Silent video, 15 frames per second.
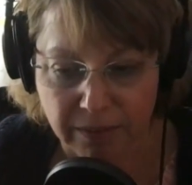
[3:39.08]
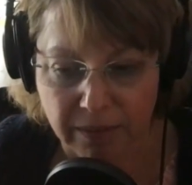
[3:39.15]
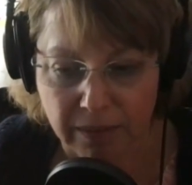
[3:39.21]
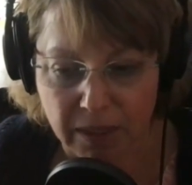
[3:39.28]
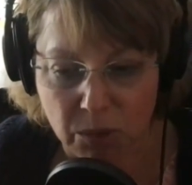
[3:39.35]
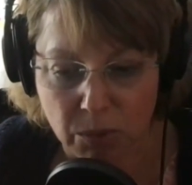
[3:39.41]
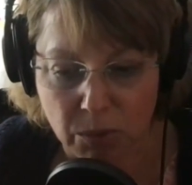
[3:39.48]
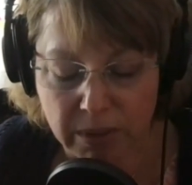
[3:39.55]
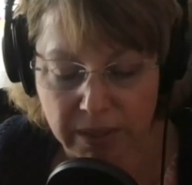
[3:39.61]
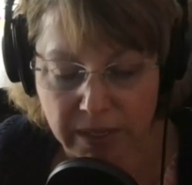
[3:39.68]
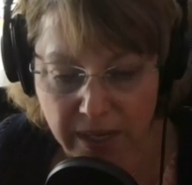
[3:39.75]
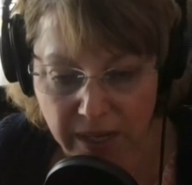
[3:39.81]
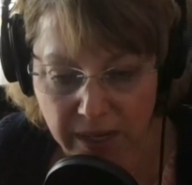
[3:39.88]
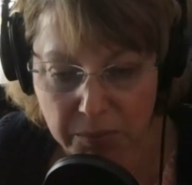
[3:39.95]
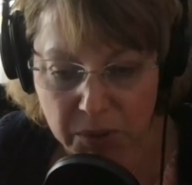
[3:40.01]
You will
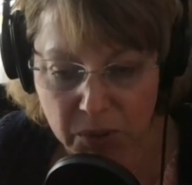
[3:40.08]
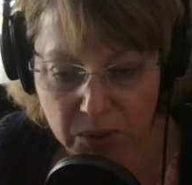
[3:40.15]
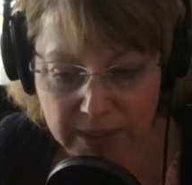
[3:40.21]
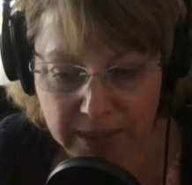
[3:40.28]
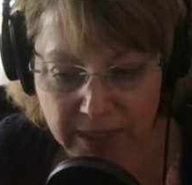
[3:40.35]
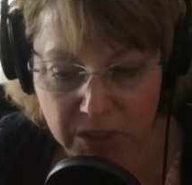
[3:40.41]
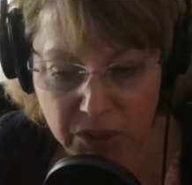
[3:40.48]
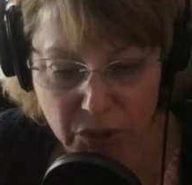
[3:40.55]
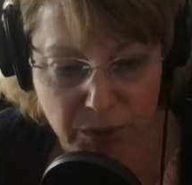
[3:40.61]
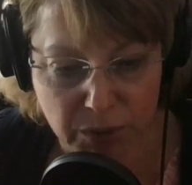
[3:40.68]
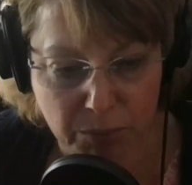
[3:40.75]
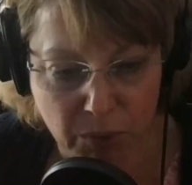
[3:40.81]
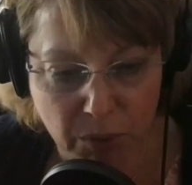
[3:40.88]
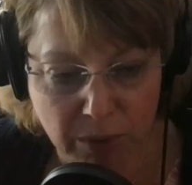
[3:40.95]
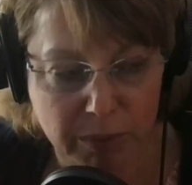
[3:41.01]
keep your attention
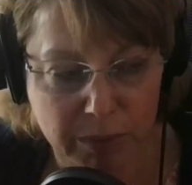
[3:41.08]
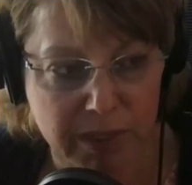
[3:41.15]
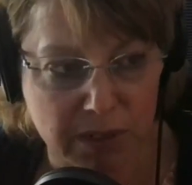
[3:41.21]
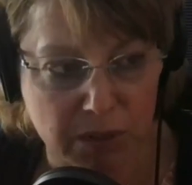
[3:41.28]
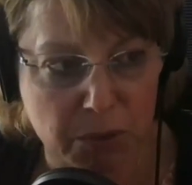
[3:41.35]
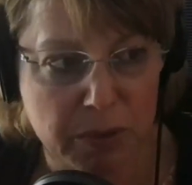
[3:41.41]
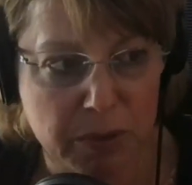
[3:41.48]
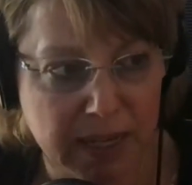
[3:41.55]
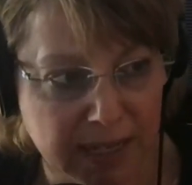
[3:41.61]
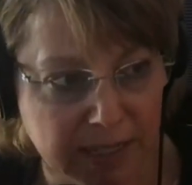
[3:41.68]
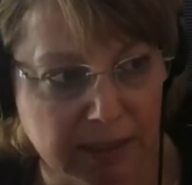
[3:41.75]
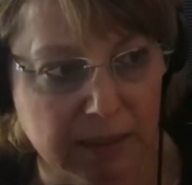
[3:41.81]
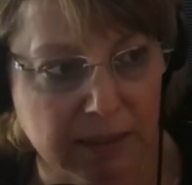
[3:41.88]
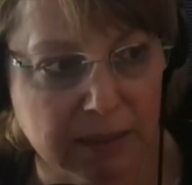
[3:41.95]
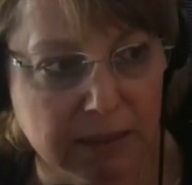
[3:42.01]
more with new
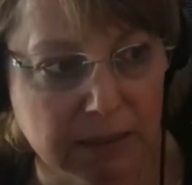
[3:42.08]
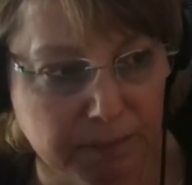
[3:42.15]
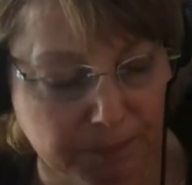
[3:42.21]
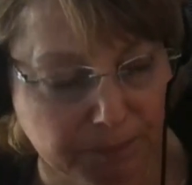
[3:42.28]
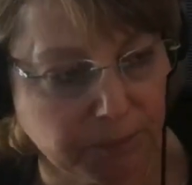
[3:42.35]
things.